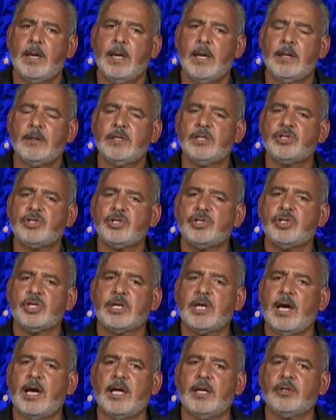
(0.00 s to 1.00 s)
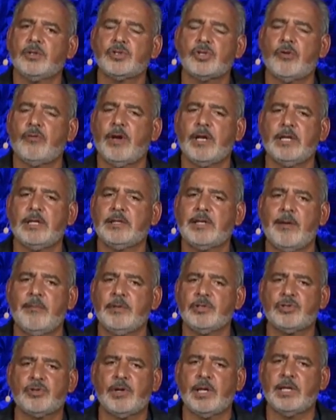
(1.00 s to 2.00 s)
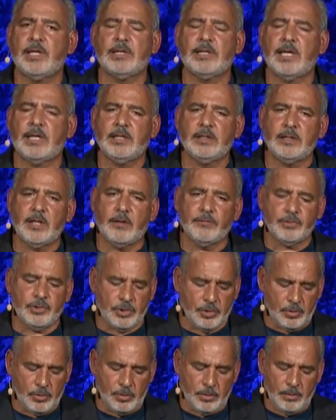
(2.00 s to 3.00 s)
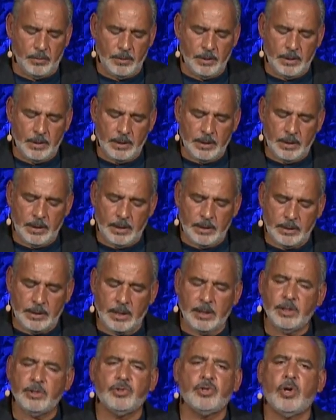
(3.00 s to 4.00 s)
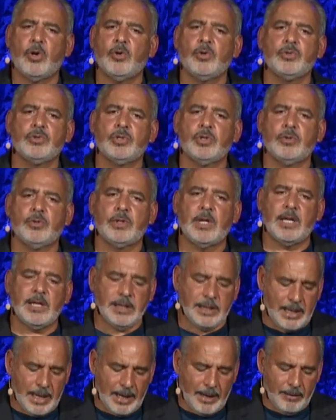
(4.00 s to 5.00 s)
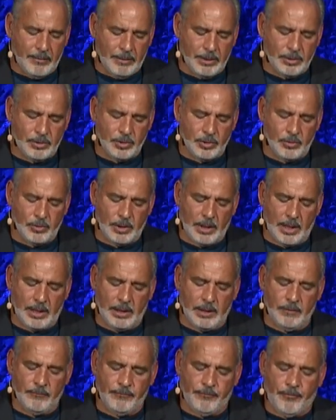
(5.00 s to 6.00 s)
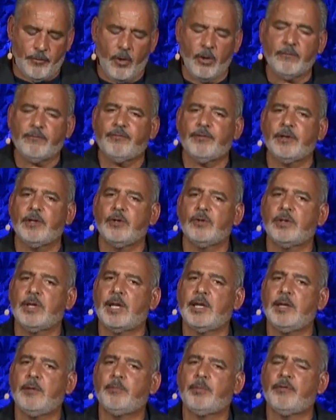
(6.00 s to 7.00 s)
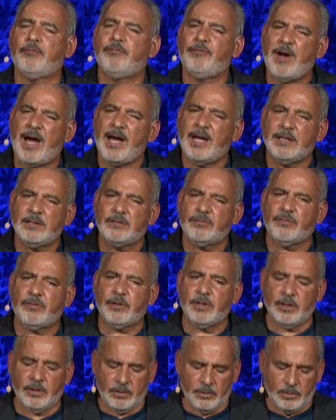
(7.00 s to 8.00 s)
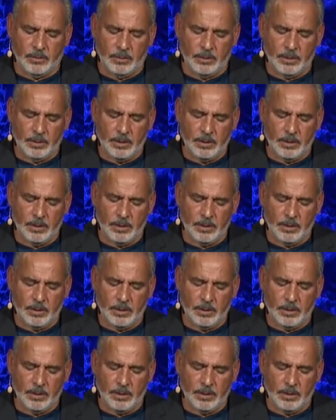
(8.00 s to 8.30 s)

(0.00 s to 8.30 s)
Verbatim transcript: And this is a God who's already demonstrated that He loves you, that He chose you, that He carried you, that He fought for you, that He provides for you.